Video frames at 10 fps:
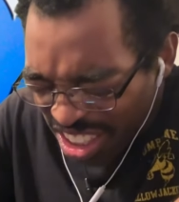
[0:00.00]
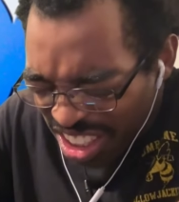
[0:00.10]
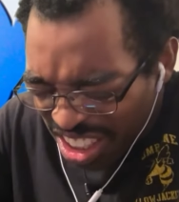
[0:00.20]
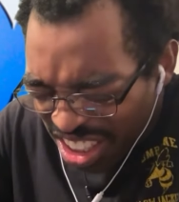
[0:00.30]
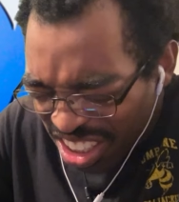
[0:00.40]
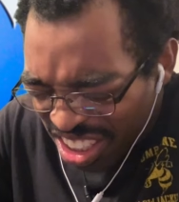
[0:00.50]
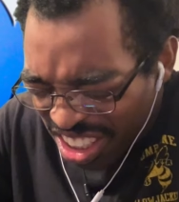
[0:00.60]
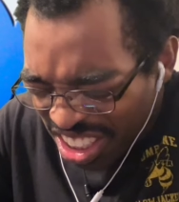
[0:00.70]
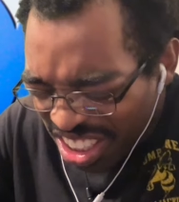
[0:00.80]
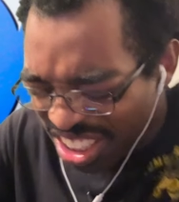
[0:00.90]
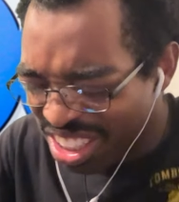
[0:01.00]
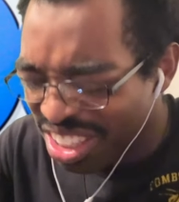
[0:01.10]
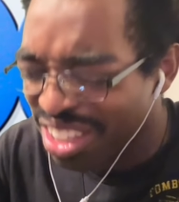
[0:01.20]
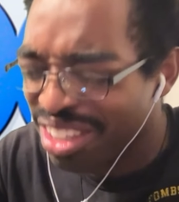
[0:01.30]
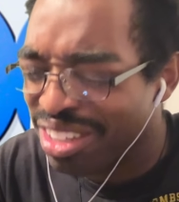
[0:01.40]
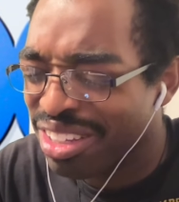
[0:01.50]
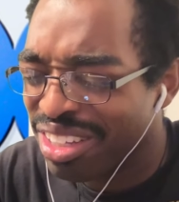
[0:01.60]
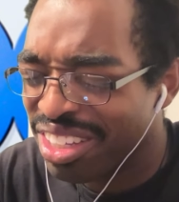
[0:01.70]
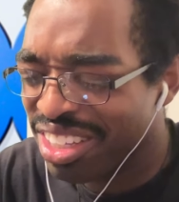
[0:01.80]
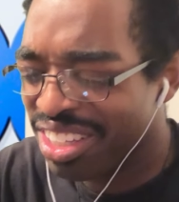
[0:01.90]

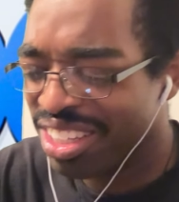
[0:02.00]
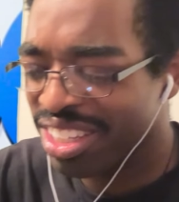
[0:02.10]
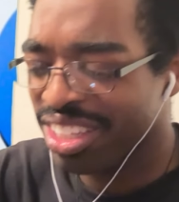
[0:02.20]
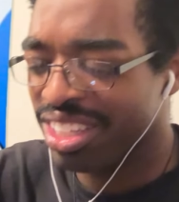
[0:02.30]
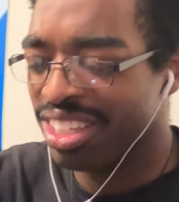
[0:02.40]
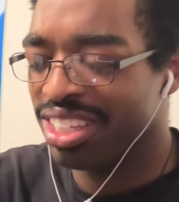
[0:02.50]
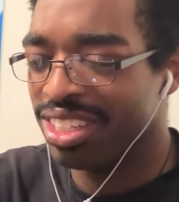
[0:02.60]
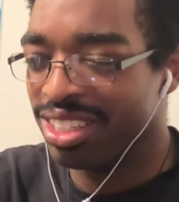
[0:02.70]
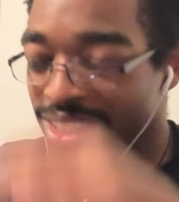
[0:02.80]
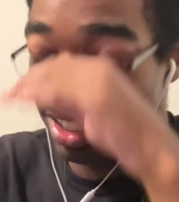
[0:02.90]
Nothing is said.